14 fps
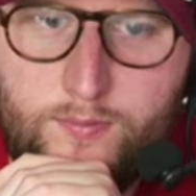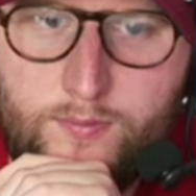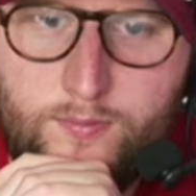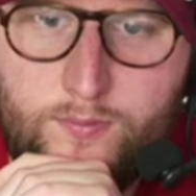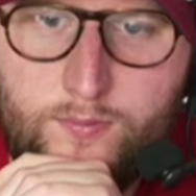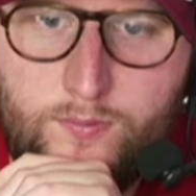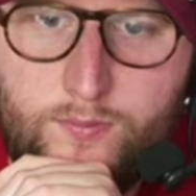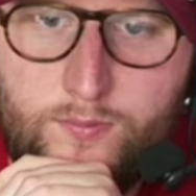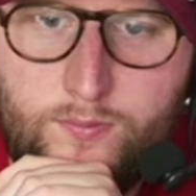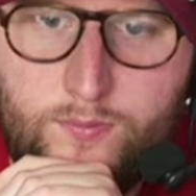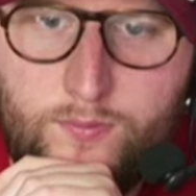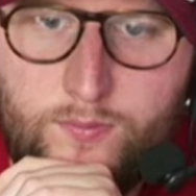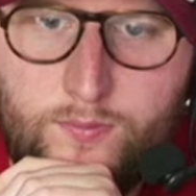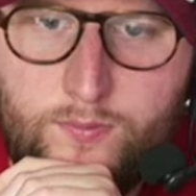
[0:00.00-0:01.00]

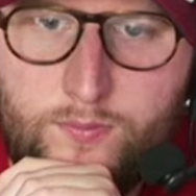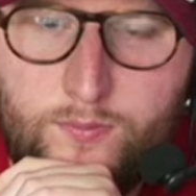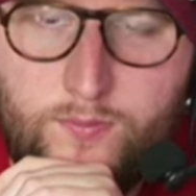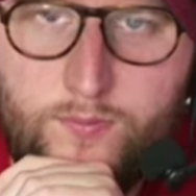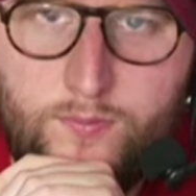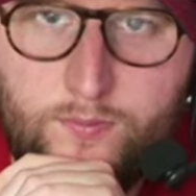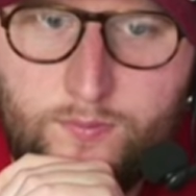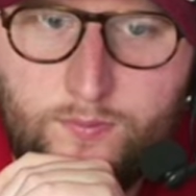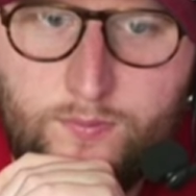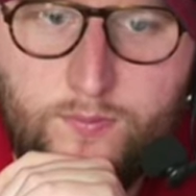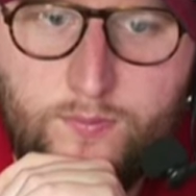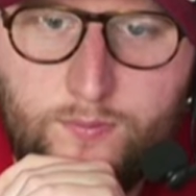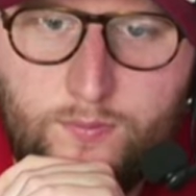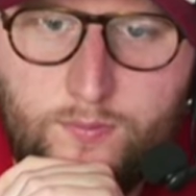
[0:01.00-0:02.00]

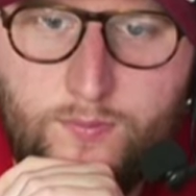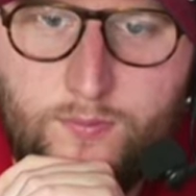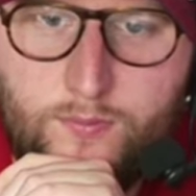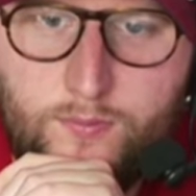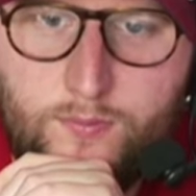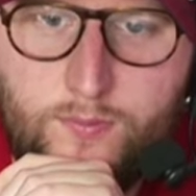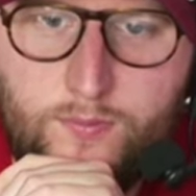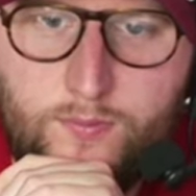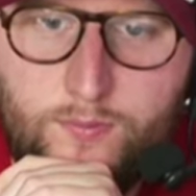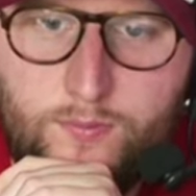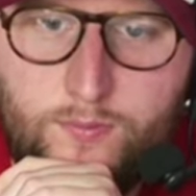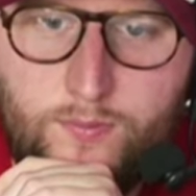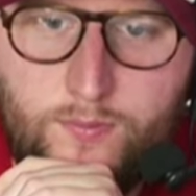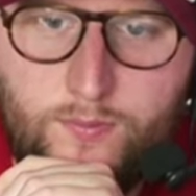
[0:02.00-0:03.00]

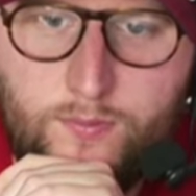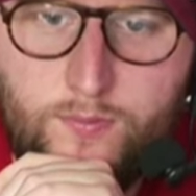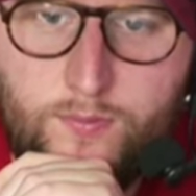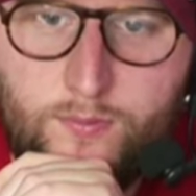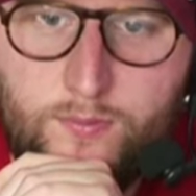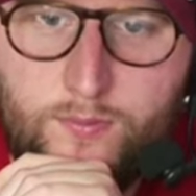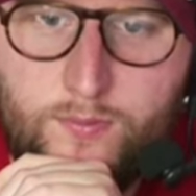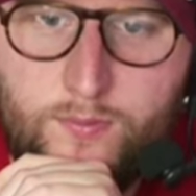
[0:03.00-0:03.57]
[no speech]